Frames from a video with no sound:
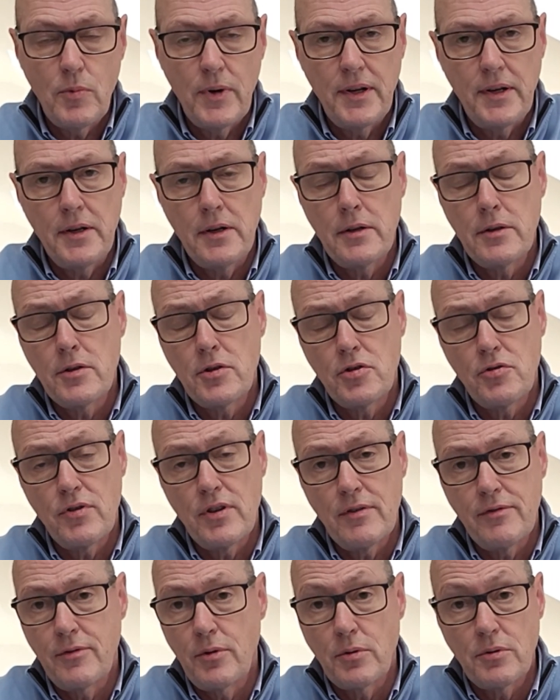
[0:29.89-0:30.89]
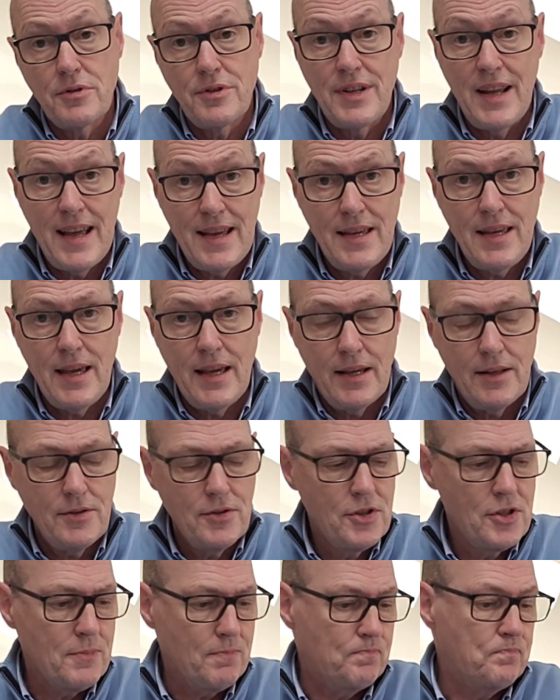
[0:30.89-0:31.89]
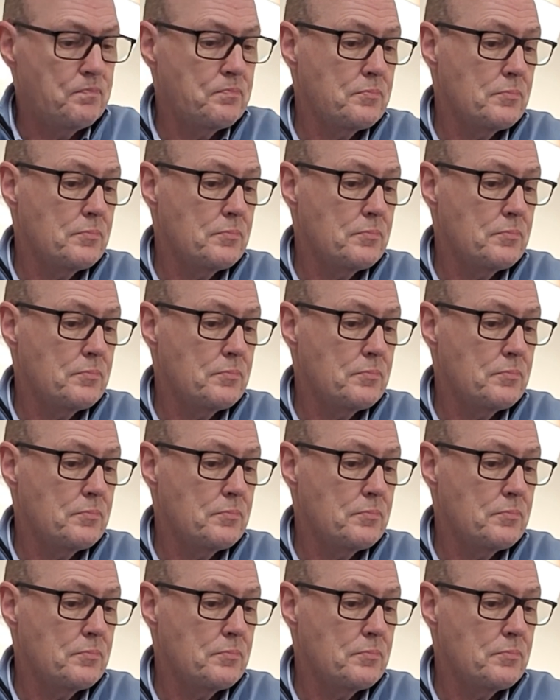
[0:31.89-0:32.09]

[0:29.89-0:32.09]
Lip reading: wine industry for decades.